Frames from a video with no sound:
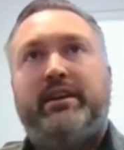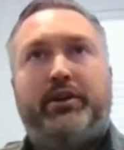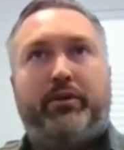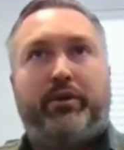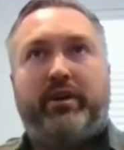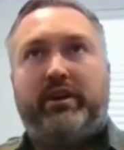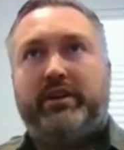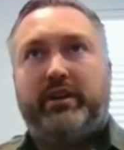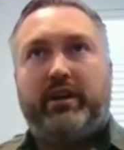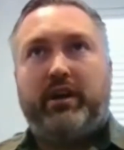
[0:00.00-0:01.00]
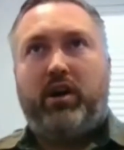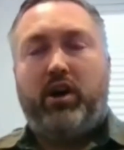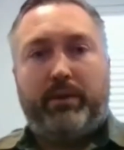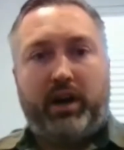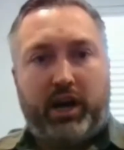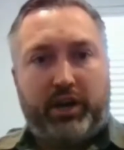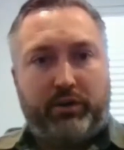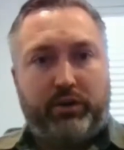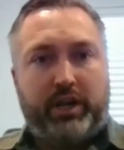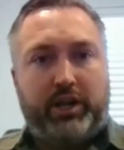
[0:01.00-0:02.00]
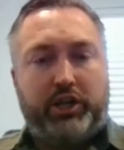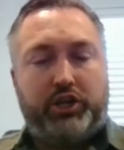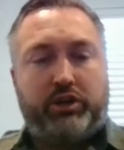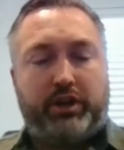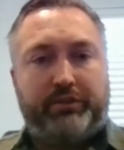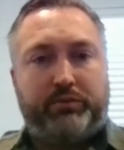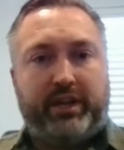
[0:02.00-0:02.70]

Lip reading: your home and auto insurance.